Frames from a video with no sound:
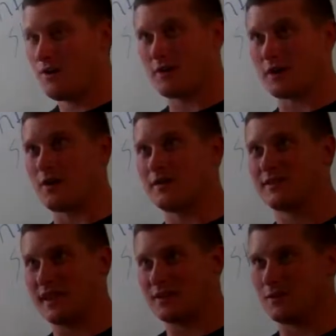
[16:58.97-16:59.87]
if I go to
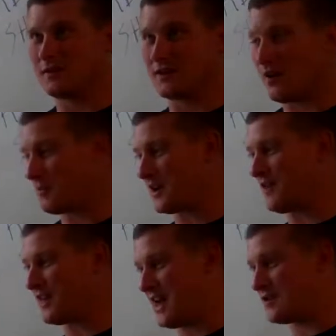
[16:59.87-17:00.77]
St. Louis, I know I'm going to
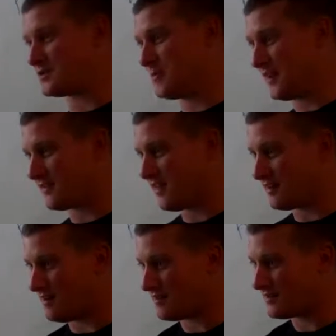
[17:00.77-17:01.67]
have a couch to pass out
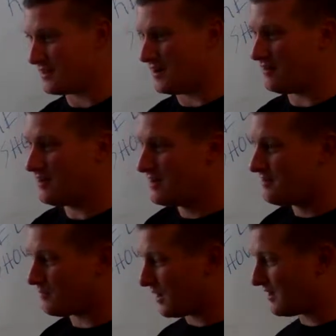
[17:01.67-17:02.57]
on,
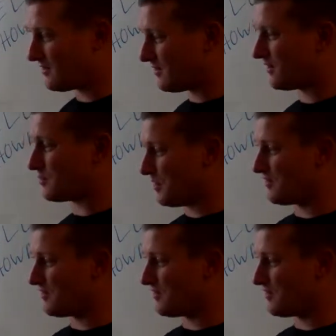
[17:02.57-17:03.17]
We got such a big